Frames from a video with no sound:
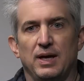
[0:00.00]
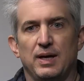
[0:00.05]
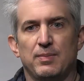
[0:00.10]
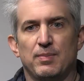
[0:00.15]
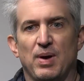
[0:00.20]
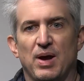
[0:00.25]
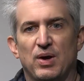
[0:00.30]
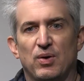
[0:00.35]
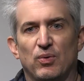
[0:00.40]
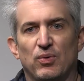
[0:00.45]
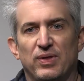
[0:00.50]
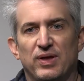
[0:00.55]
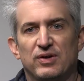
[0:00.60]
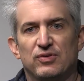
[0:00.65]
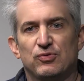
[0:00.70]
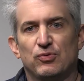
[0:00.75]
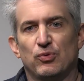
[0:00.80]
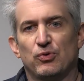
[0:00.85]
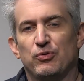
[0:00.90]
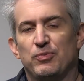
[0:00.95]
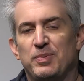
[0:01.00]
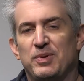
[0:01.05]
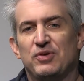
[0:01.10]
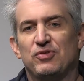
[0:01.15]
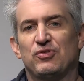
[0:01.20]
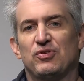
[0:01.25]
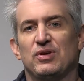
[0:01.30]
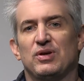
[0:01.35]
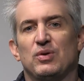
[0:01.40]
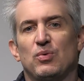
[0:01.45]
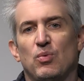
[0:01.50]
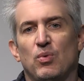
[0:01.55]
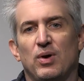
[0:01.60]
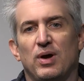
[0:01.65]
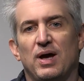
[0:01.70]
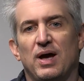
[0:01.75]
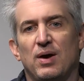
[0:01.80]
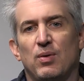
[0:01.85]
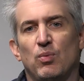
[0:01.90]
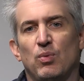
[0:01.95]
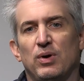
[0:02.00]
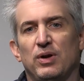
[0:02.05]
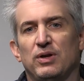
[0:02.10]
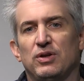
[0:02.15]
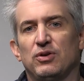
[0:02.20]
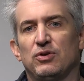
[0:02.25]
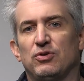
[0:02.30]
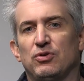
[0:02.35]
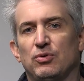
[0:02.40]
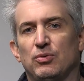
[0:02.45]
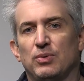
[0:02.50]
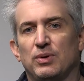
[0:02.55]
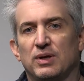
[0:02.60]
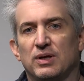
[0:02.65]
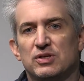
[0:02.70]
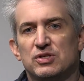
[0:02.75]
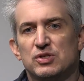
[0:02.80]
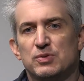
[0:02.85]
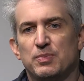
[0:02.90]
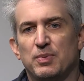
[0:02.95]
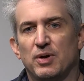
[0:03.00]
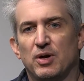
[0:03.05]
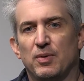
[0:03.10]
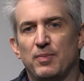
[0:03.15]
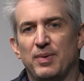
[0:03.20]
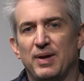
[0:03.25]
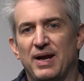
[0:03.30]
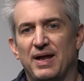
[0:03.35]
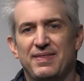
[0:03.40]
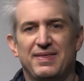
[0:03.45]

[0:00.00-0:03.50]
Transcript: Hey Michael with Xforce PC. I wanted to do an experiment.